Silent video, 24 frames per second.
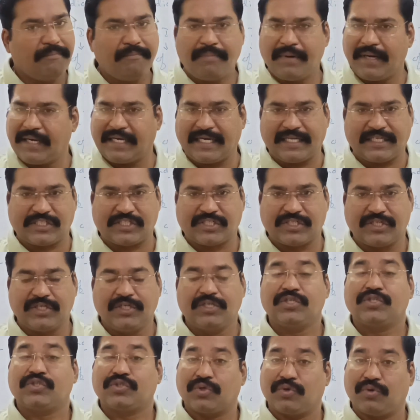British.
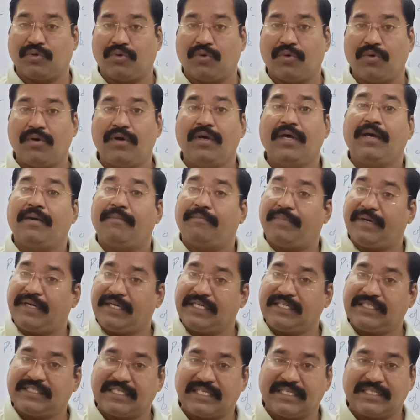So,
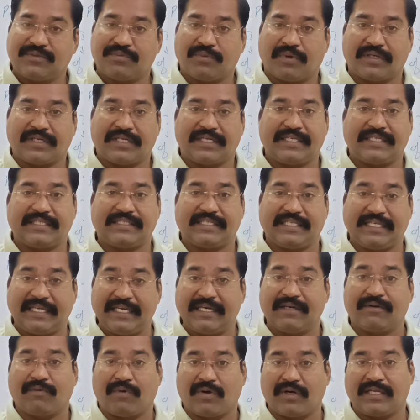British says what it is
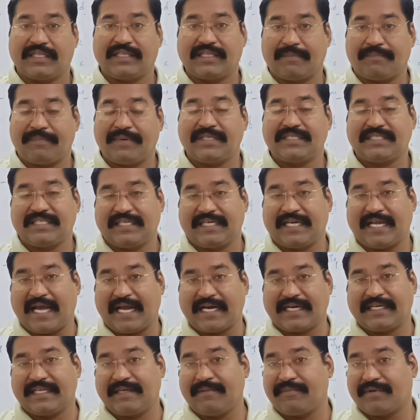here, or in the Pitt's India
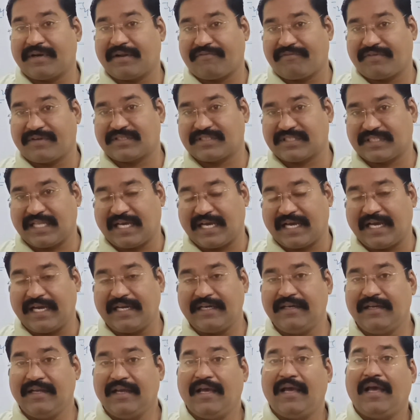Act, he refers
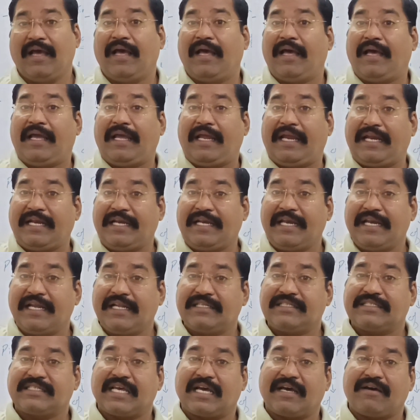that
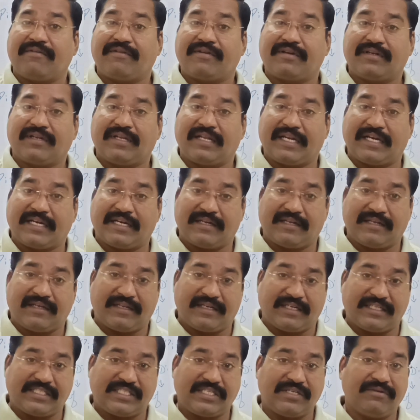Indians have
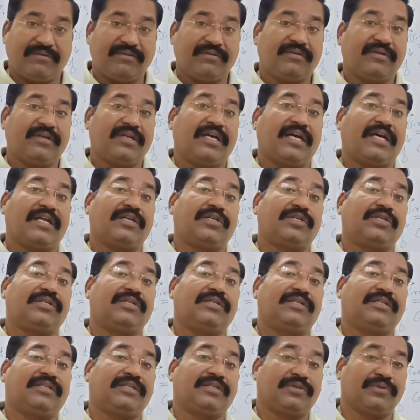received
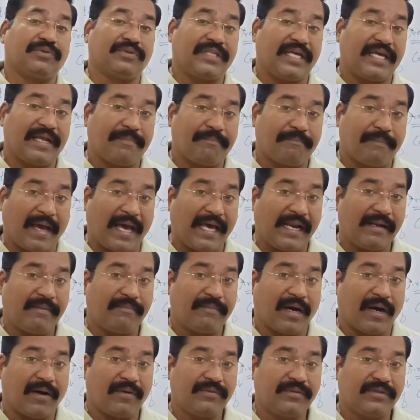to their
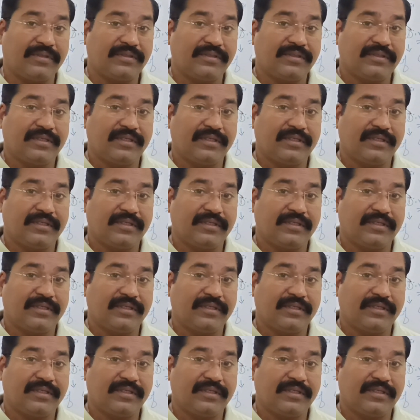paramount